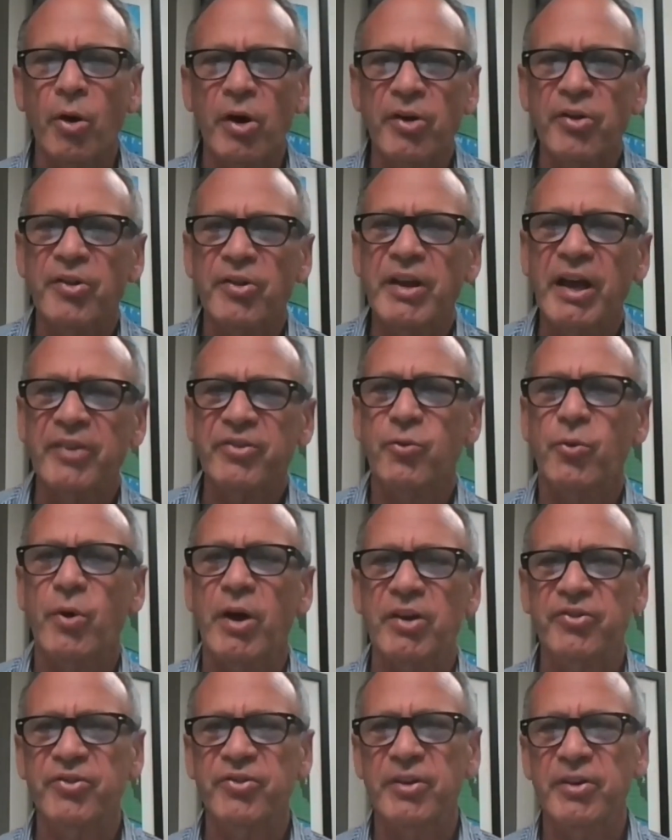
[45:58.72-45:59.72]
I'll go to the next
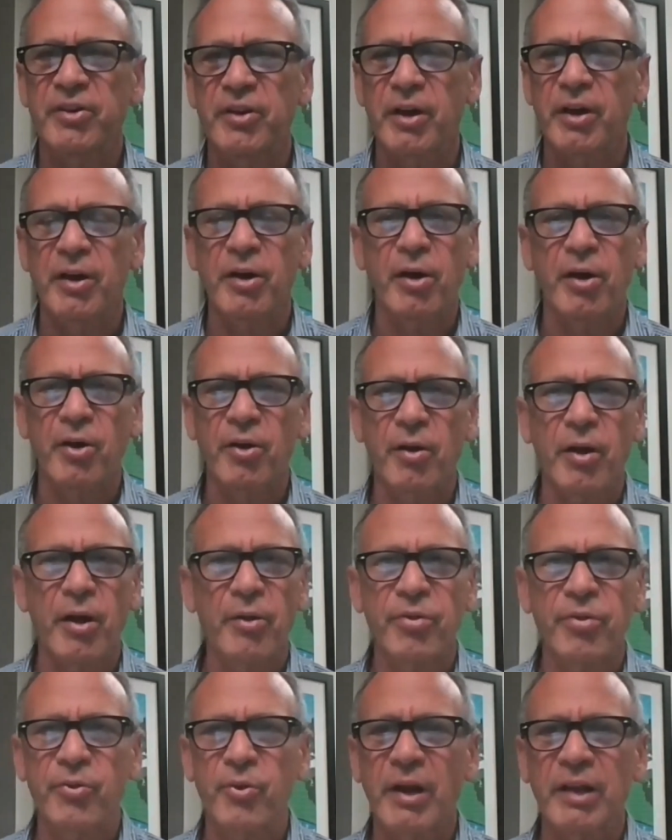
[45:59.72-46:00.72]
question.
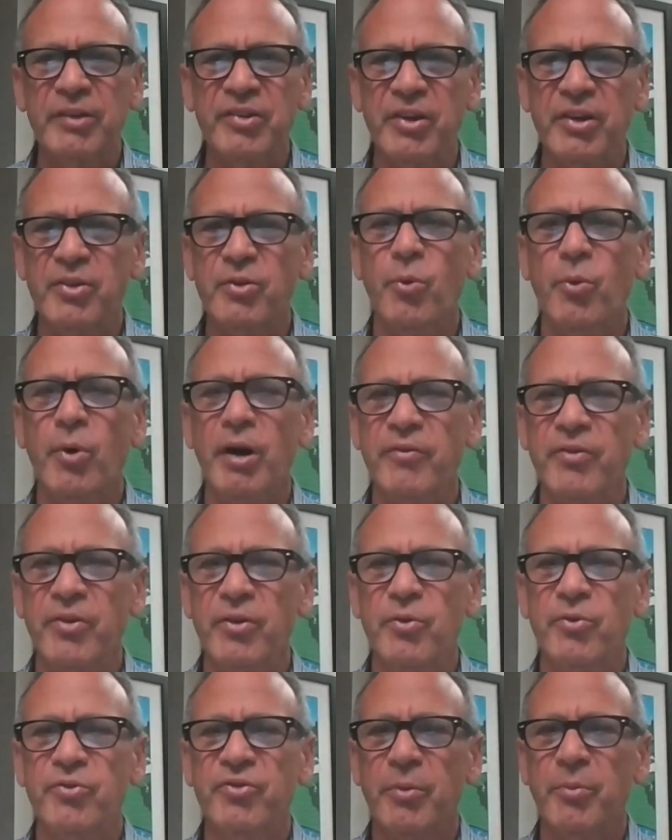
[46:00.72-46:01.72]
I'll throw it out to either one of
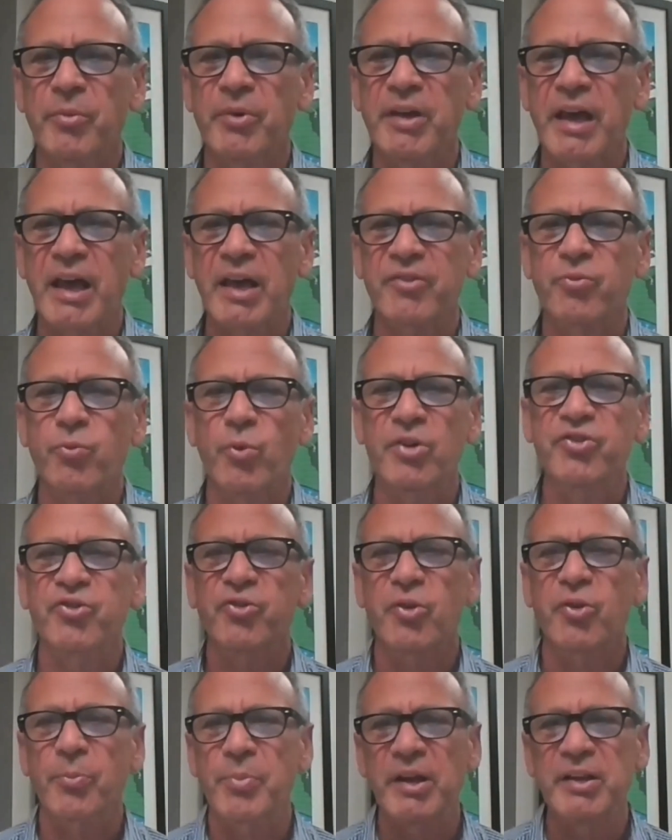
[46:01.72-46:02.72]
you. Somebody asked, what's
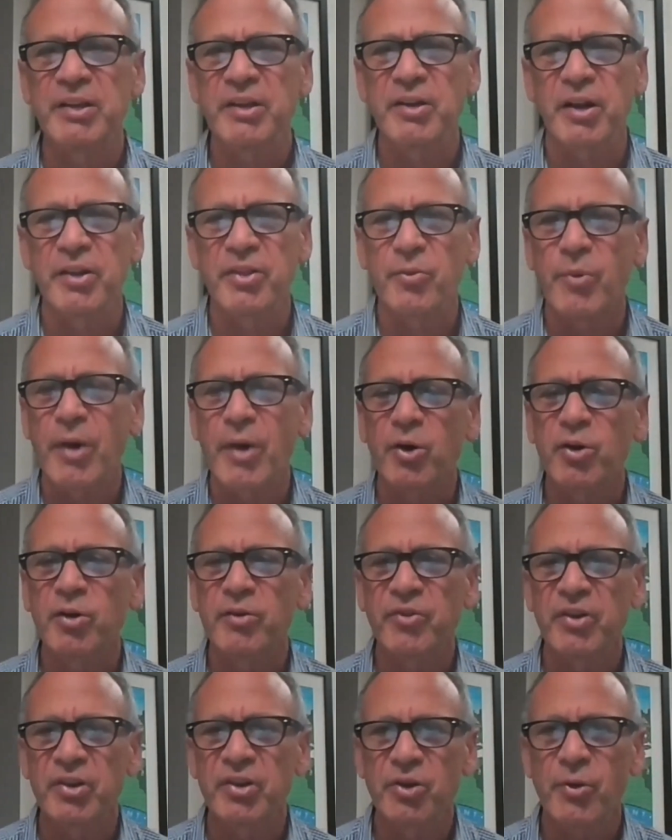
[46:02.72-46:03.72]
your opinion on the
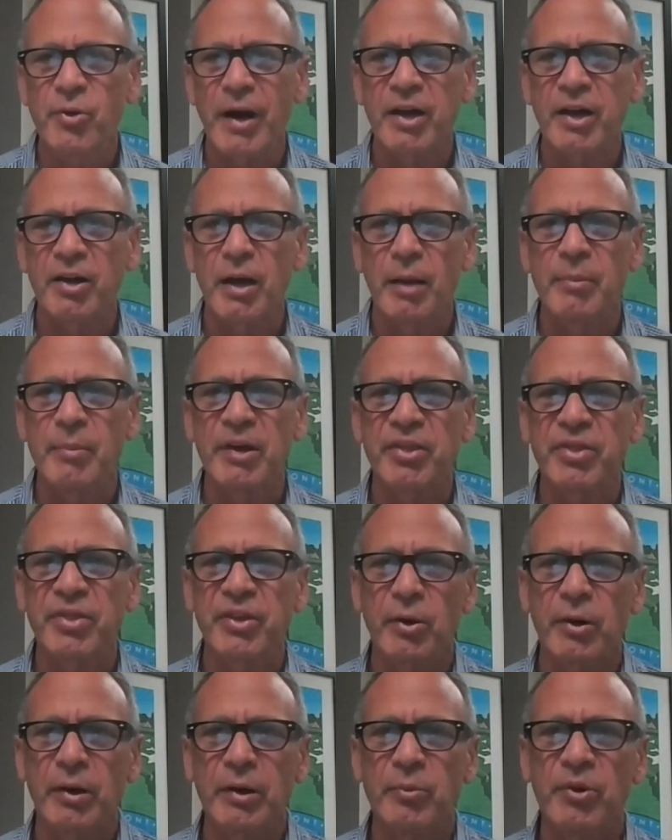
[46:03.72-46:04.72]
relatively new economic
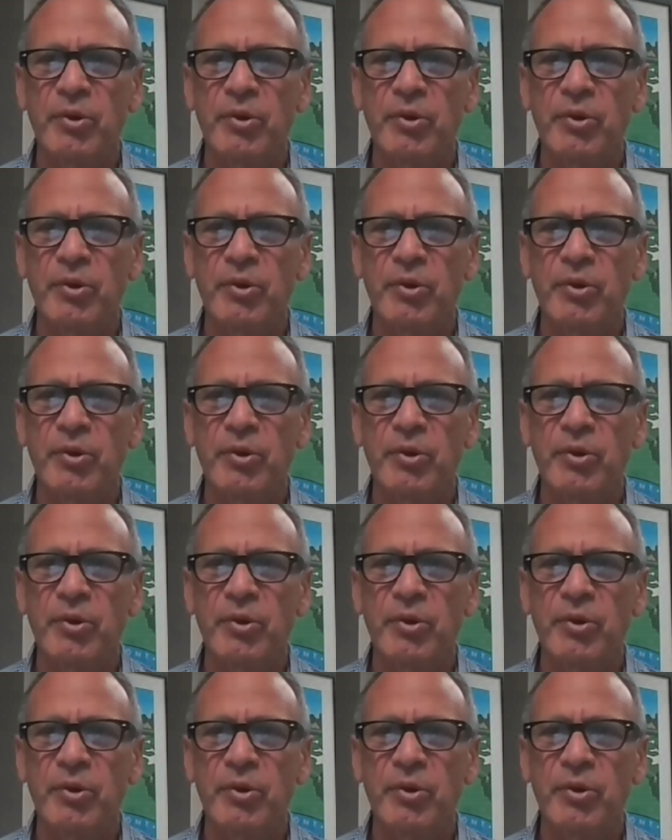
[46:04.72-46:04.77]
theory